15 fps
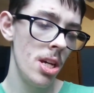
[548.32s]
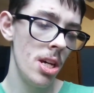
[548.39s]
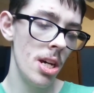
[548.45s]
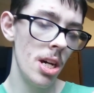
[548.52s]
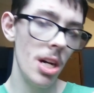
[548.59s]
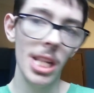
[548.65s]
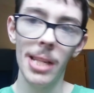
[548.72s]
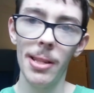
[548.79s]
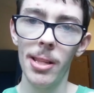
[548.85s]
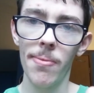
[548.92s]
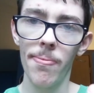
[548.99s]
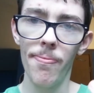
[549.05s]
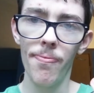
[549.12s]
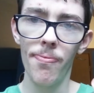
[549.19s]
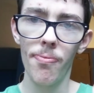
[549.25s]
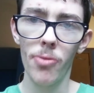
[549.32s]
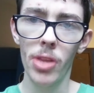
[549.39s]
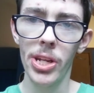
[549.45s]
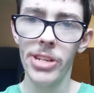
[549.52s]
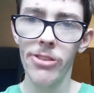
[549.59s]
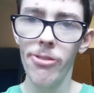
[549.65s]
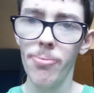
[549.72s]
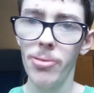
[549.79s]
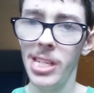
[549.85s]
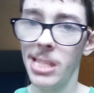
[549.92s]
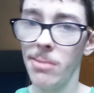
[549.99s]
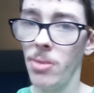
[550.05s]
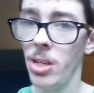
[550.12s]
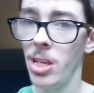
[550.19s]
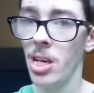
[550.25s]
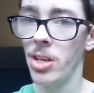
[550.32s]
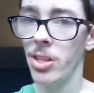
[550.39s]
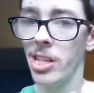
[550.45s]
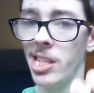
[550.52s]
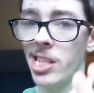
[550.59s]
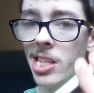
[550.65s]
Can someone please tell me how this